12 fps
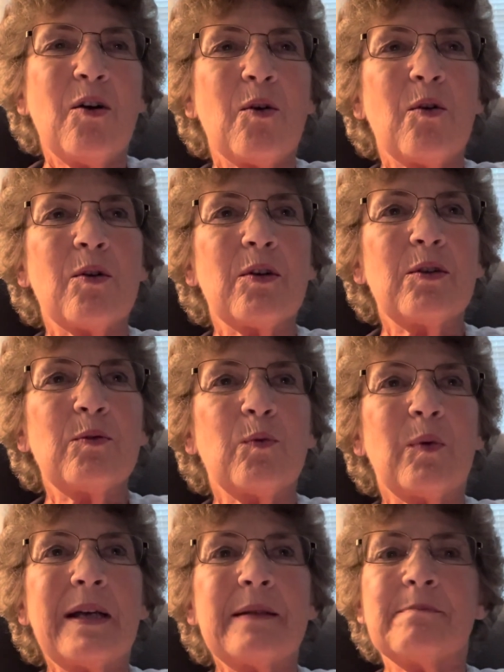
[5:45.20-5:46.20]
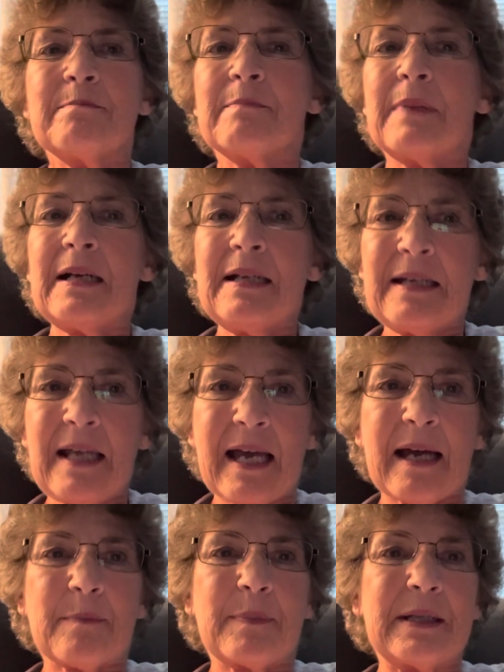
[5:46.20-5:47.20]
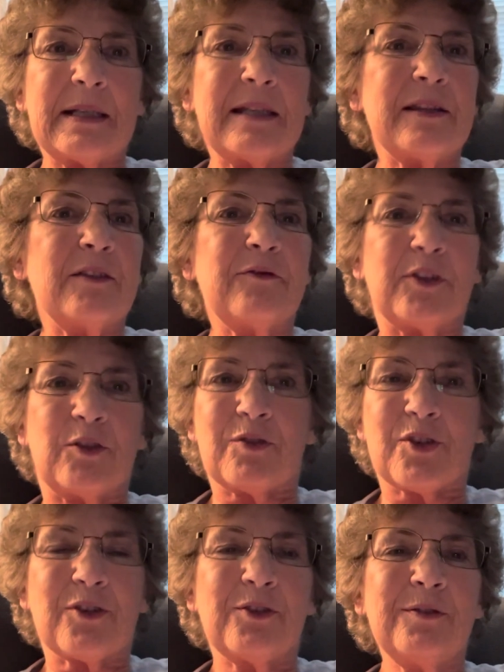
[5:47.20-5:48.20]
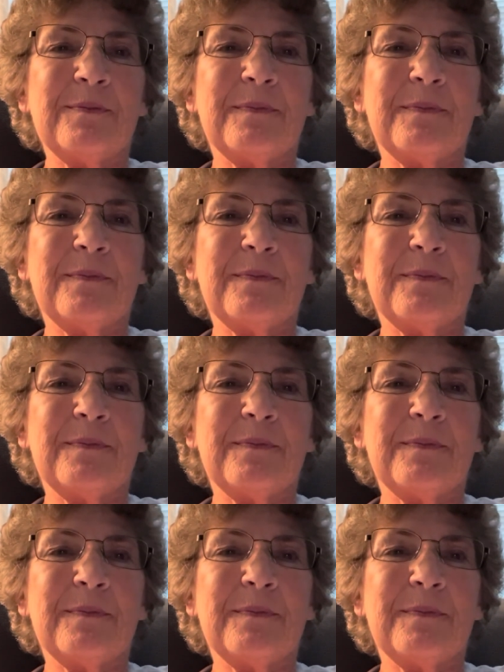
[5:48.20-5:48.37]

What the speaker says: or what might happen in the future,